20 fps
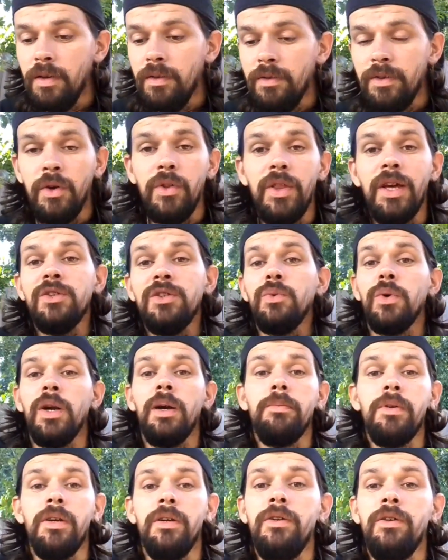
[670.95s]
So that's what
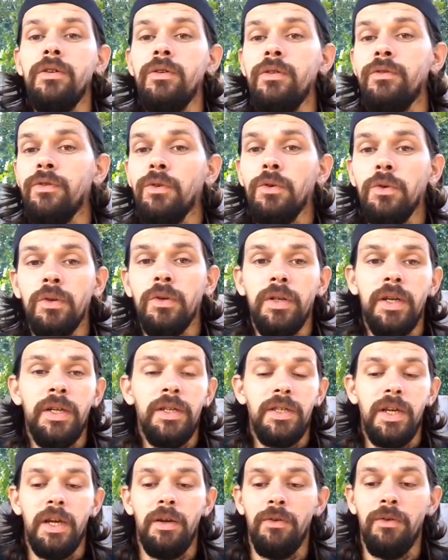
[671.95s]
I'm going to do for
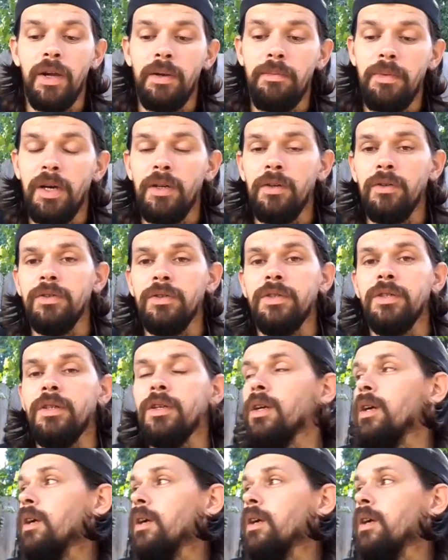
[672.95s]
Entei raid battles.